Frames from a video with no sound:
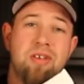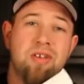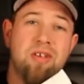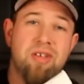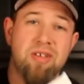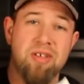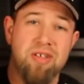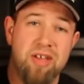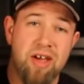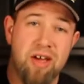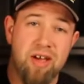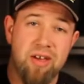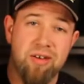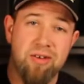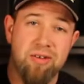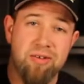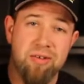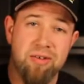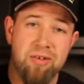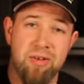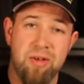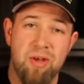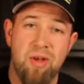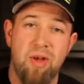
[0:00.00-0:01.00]
Done.
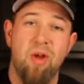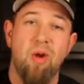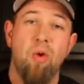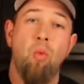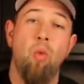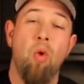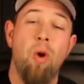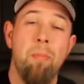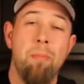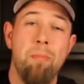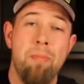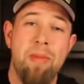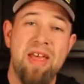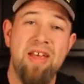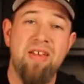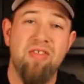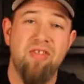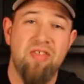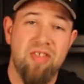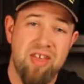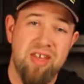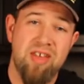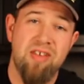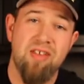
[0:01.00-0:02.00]
What makes
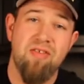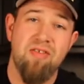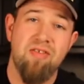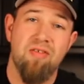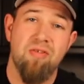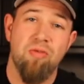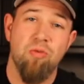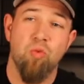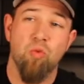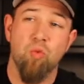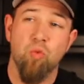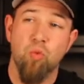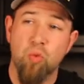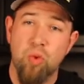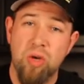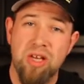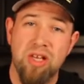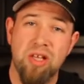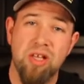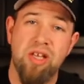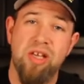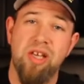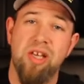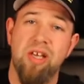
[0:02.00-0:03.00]
these
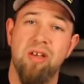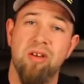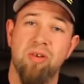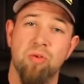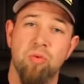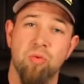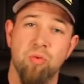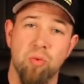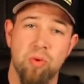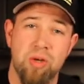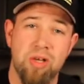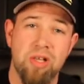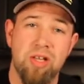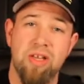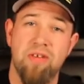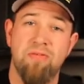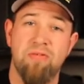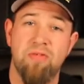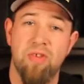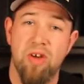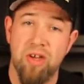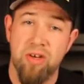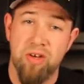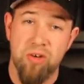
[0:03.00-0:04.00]
really
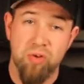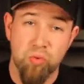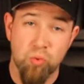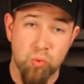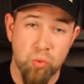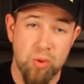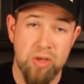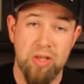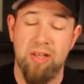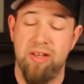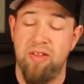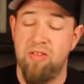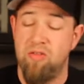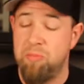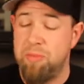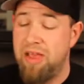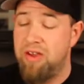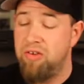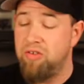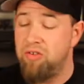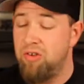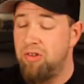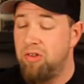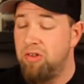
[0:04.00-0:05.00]
fun and really
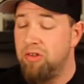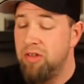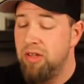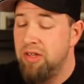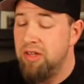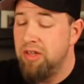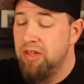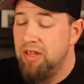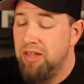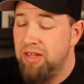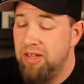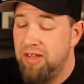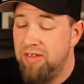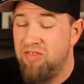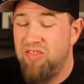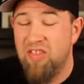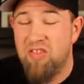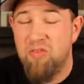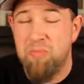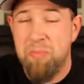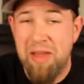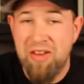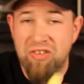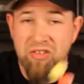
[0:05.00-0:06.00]
special is the
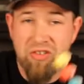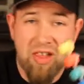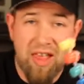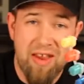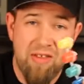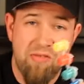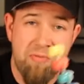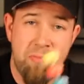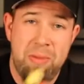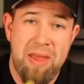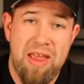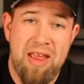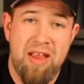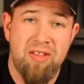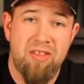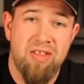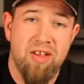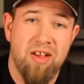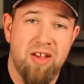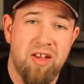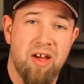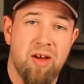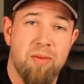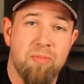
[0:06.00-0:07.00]
specialized paint
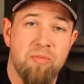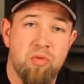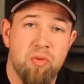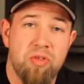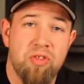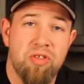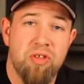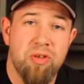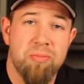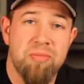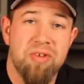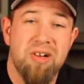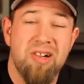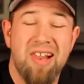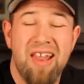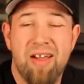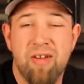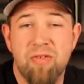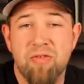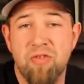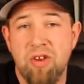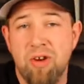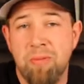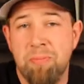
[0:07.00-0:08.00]
that comes with them. It
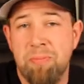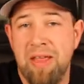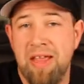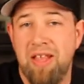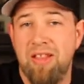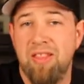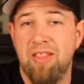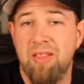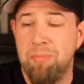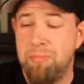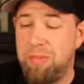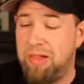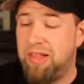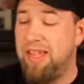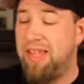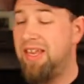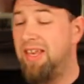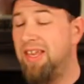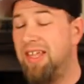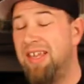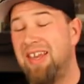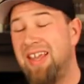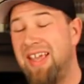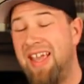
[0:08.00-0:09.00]
allows you to paint the
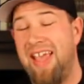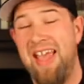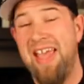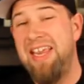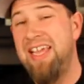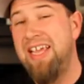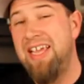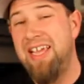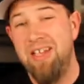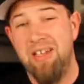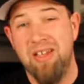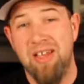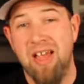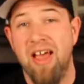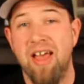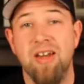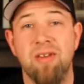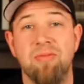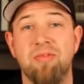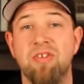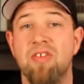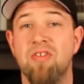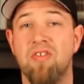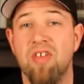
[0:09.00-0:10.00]
plane in any kind
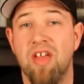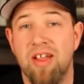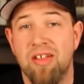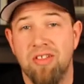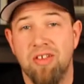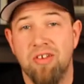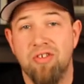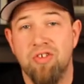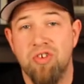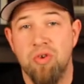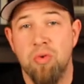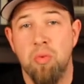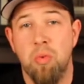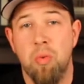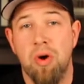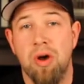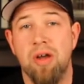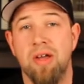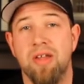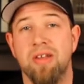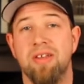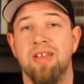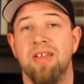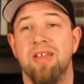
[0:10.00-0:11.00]
of design that you
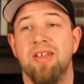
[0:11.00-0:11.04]
want.